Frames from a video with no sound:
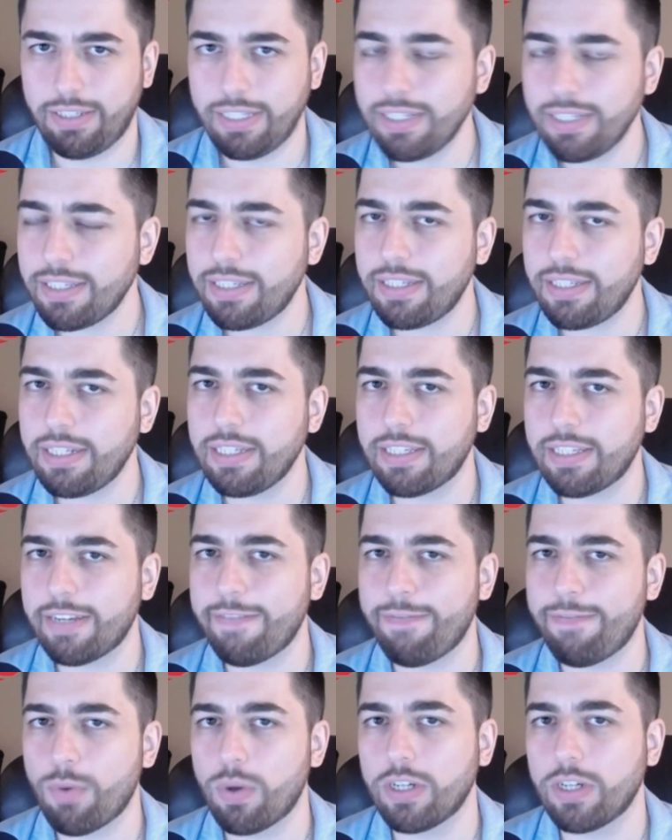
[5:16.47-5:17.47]
Since
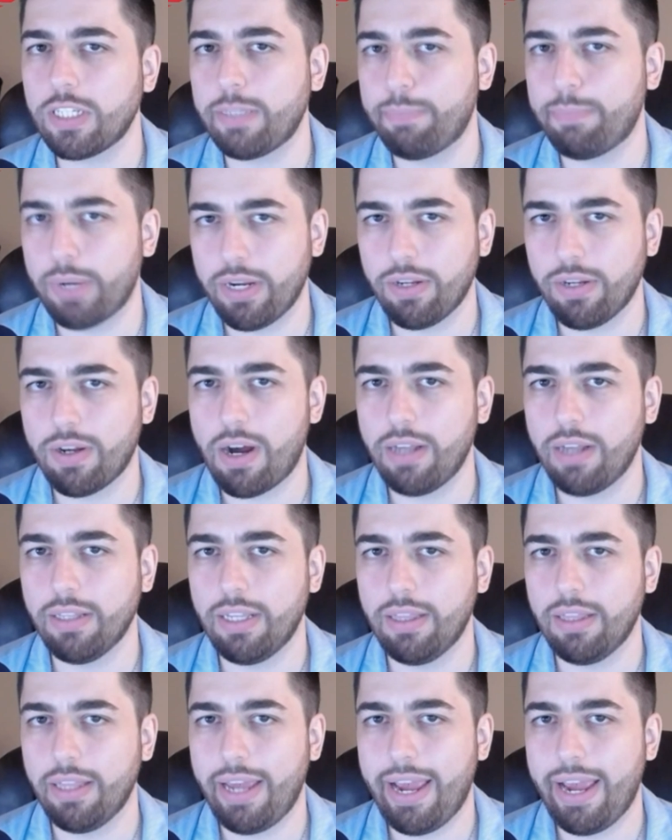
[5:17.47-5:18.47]
Season 4 Spring
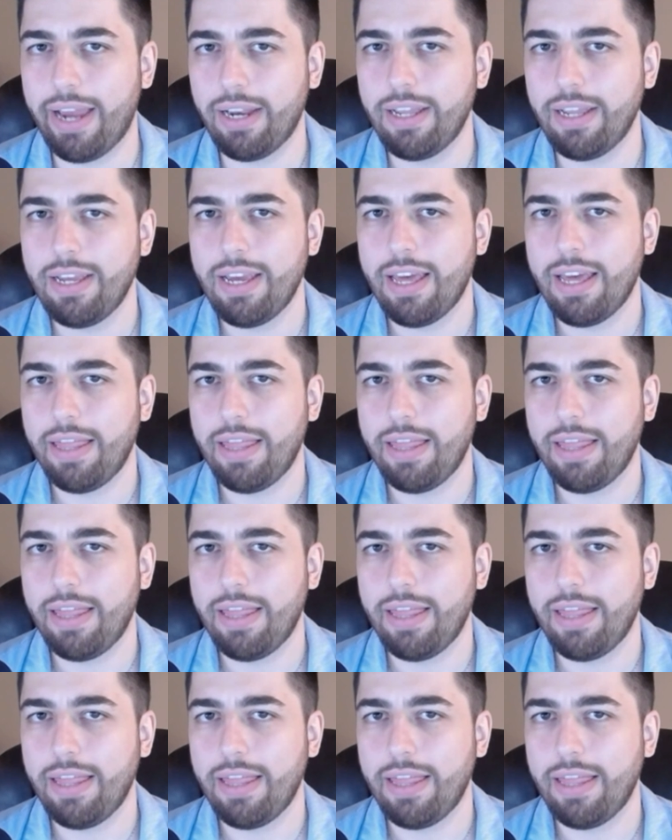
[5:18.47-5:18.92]
Gauntlet LAN,